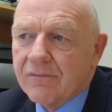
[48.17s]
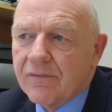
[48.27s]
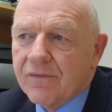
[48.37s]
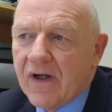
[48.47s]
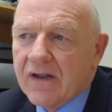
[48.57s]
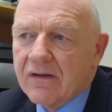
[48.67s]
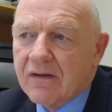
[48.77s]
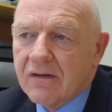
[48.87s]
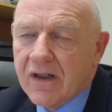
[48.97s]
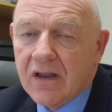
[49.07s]

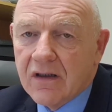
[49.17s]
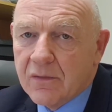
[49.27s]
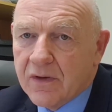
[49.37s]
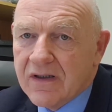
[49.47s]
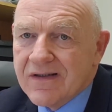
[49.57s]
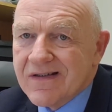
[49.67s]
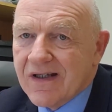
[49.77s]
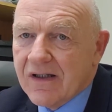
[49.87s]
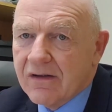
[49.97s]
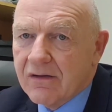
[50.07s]
find legal tweets,
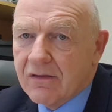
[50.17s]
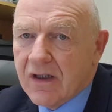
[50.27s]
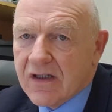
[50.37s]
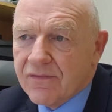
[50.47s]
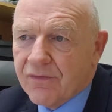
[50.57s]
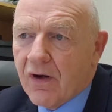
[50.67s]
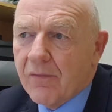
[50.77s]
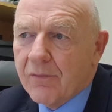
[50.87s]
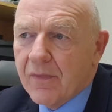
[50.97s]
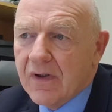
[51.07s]
and it's
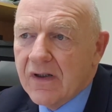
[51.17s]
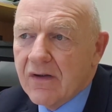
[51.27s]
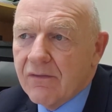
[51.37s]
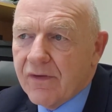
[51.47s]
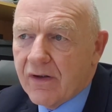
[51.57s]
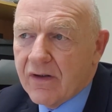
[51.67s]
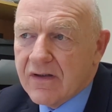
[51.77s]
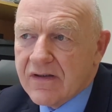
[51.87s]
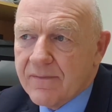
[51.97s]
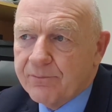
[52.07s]
from
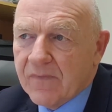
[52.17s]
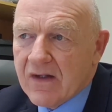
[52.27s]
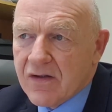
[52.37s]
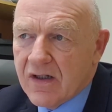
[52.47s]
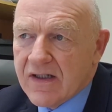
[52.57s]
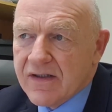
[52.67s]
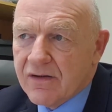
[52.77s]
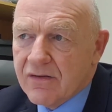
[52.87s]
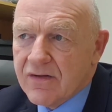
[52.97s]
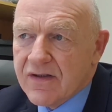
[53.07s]
various
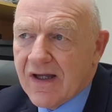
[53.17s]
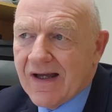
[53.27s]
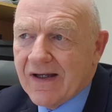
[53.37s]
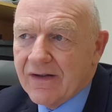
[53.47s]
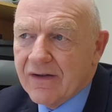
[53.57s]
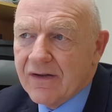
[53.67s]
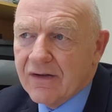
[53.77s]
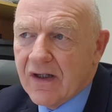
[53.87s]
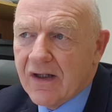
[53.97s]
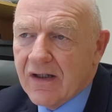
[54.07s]
solicitors and
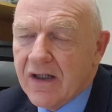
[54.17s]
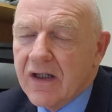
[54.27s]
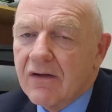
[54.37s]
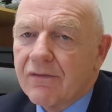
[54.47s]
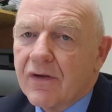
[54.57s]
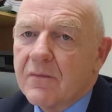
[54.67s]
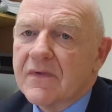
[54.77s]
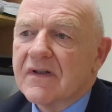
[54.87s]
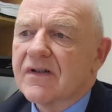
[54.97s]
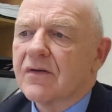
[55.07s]
legal
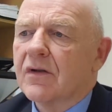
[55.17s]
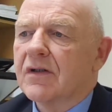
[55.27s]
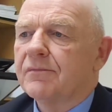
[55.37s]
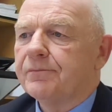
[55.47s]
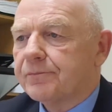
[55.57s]
firms and so on.